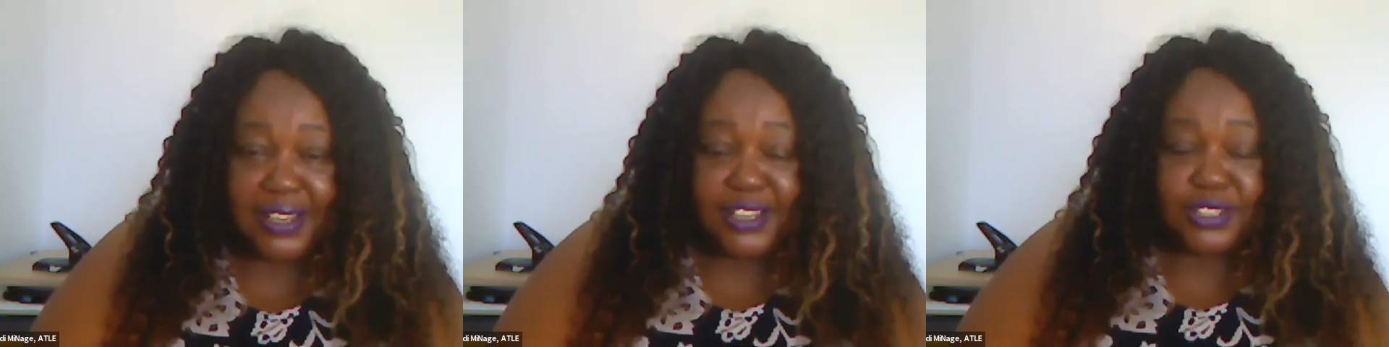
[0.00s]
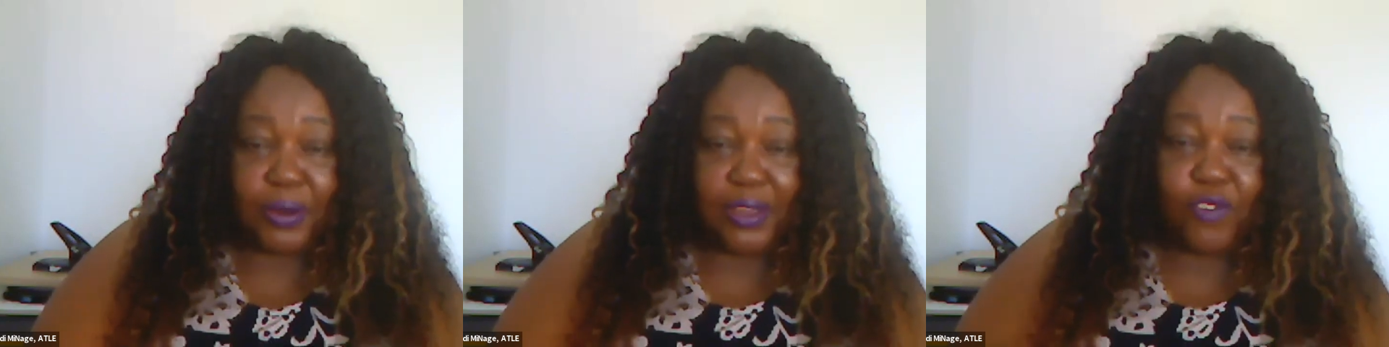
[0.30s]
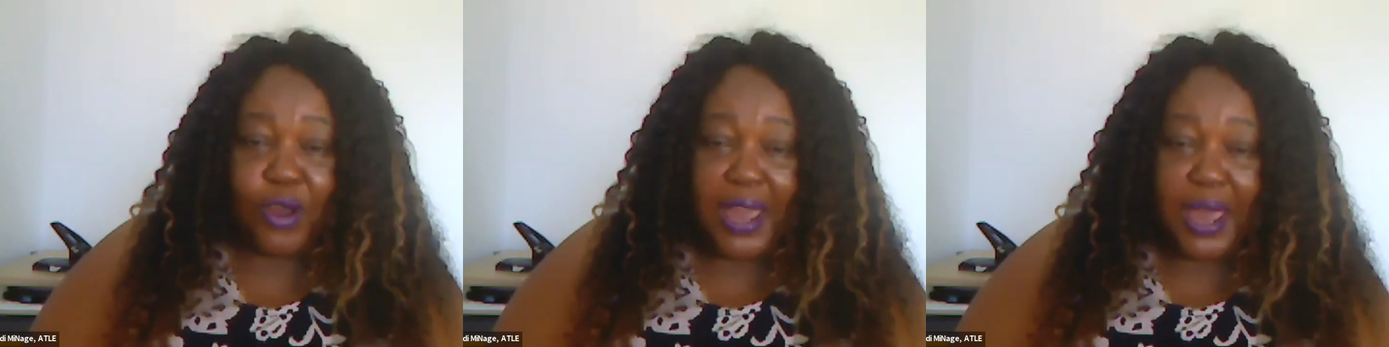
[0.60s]
So if
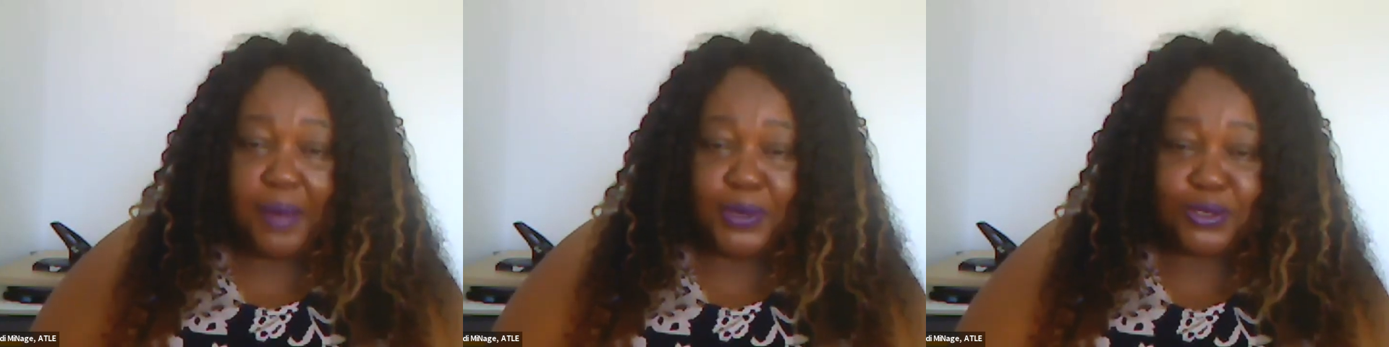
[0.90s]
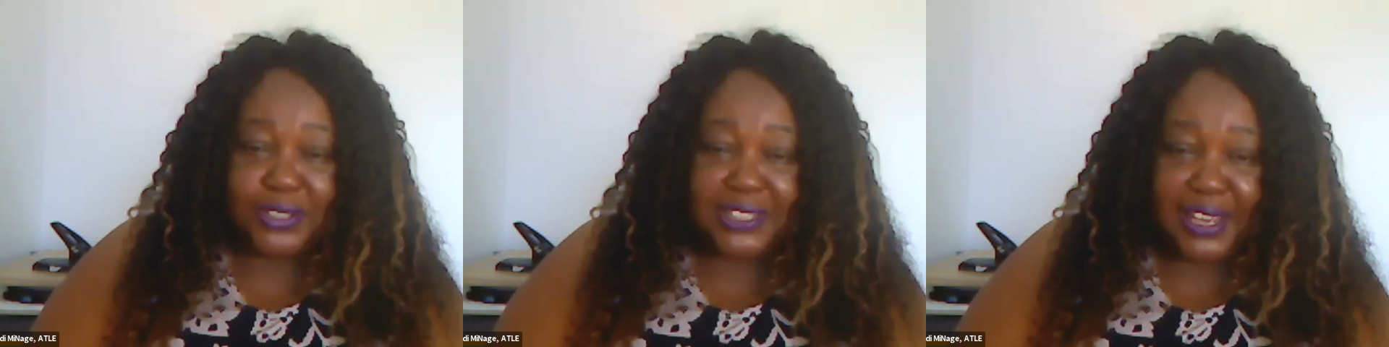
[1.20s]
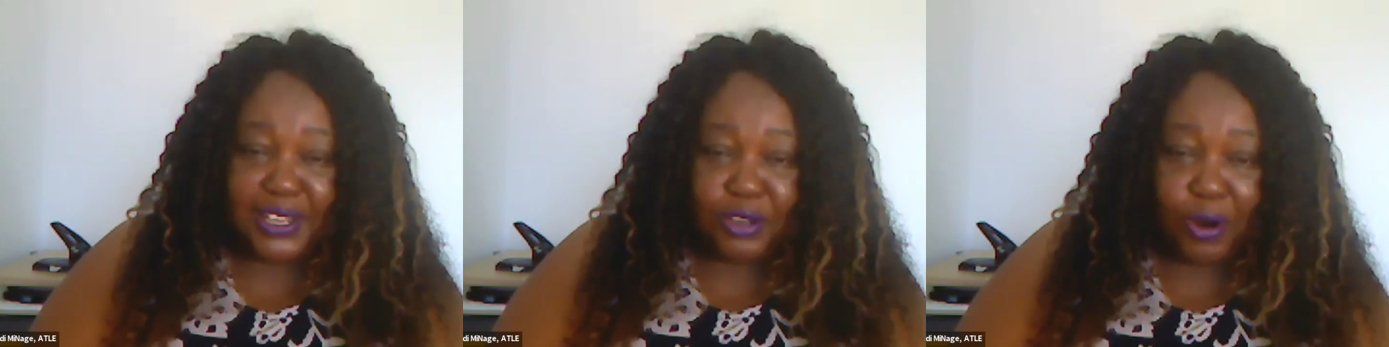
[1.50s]
you're able to
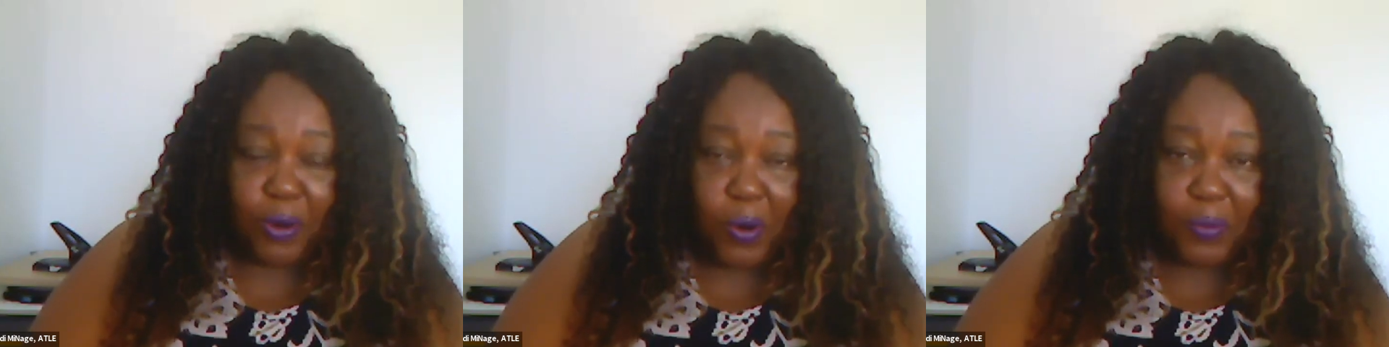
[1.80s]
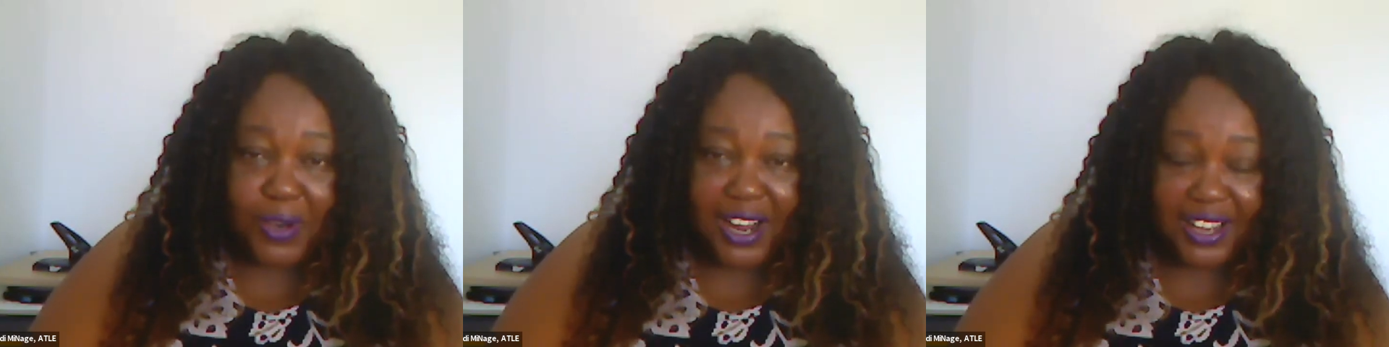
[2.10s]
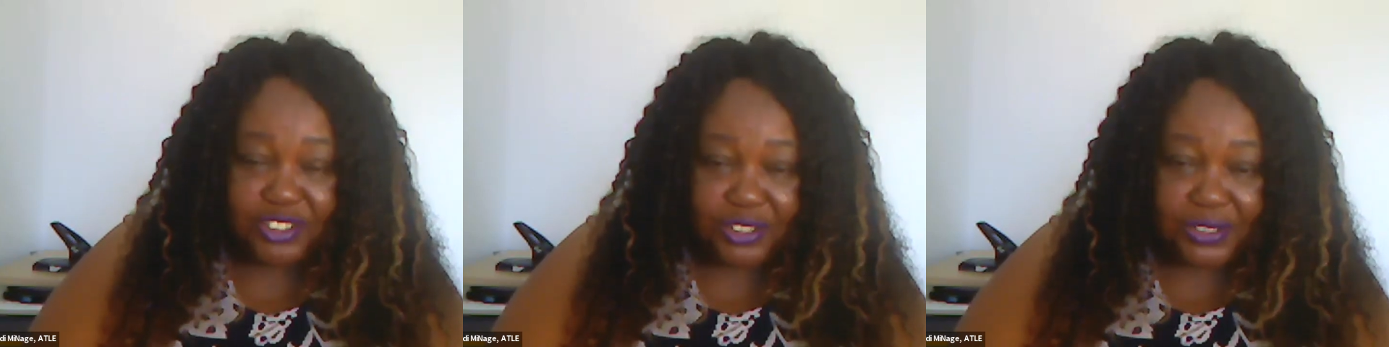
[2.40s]
stay in your home
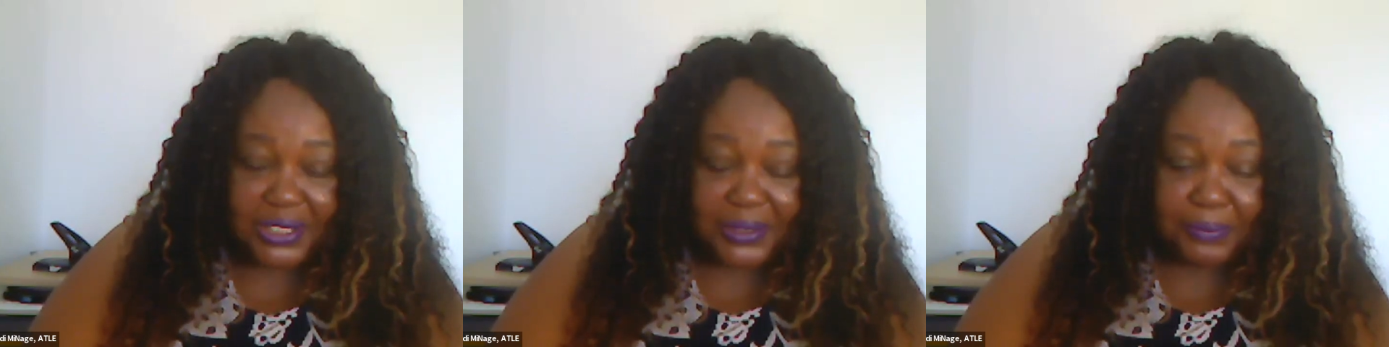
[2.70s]
country